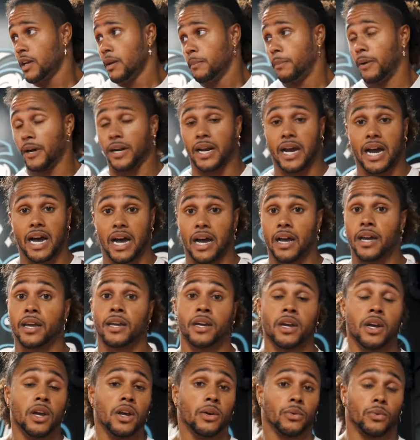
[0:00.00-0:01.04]
but uh,
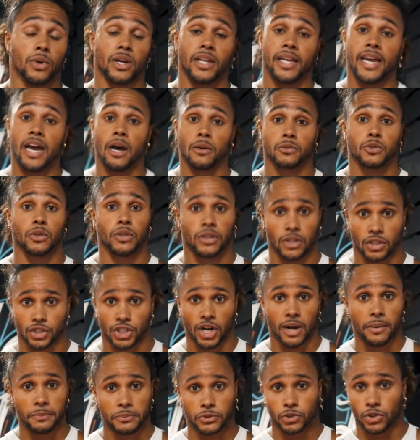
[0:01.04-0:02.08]
really helps with your
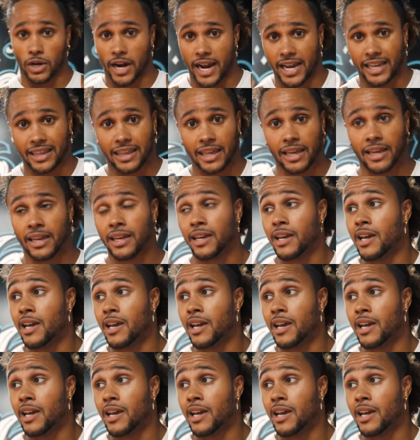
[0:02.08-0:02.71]
jump strength,